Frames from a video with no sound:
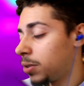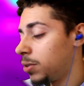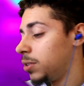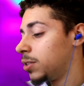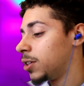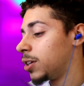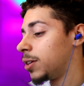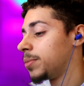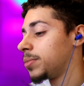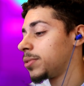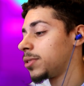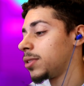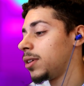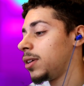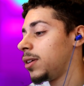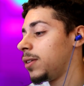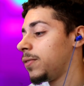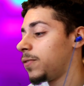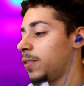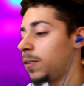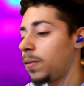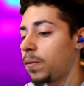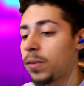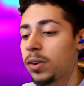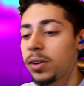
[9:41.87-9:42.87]
You know what I'm saying?
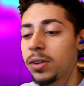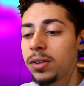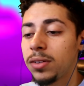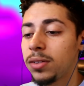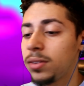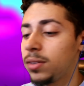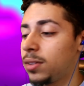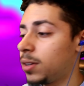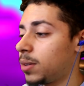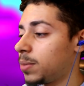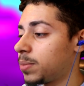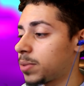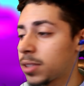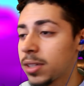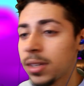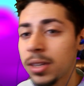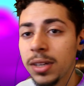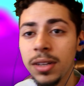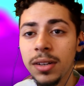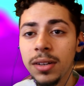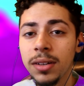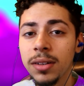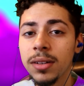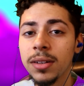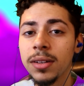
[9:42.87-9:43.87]
Feel free to, you know what I'm
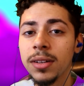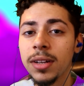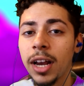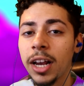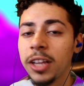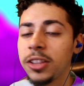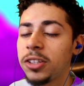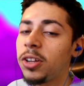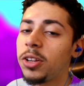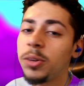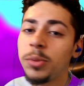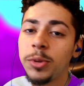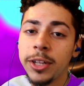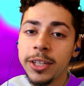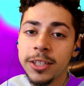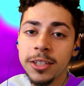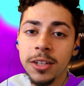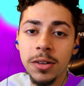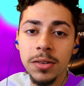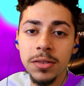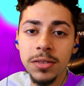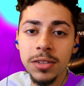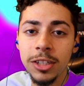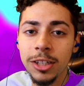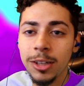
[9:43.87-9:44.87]
saying? I ain't the only one that's
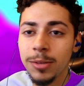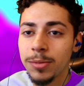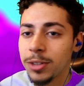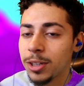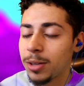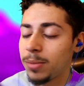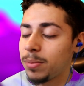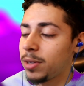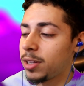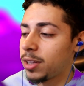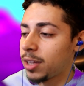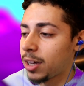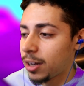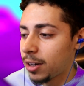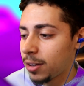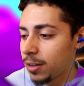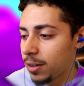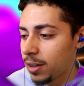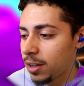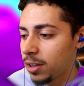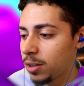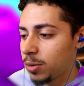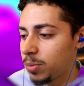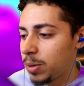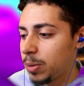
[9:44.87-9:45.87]
gonna see them. There's gonna be a lot of
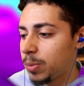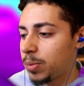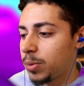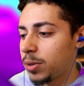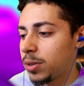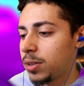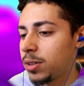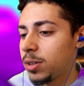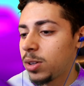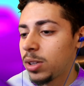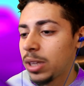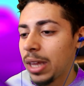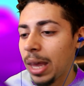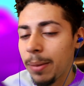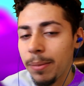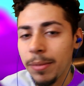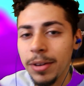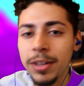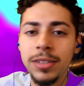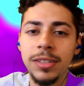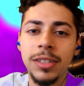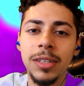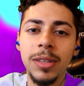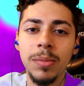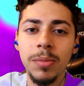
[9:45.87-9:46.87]
other people in there that
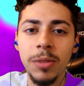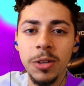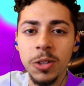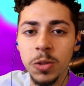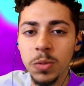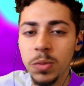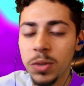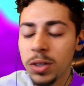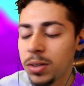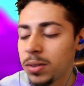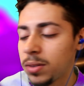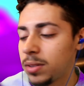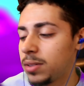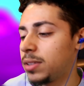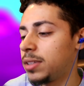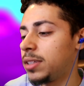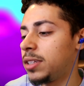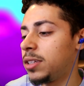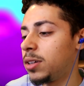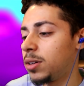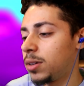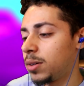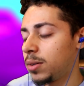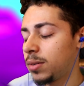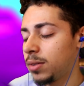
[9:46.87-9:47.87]
may see them as well and see
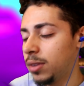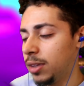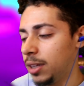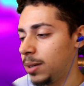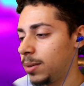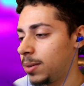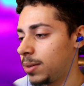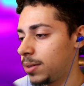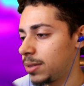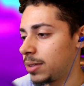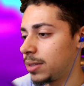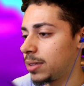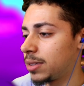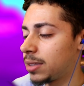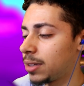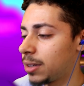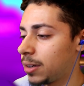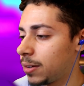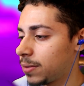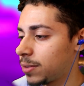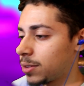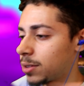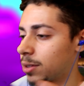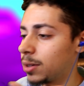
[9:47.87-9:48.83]
your theories and stuff.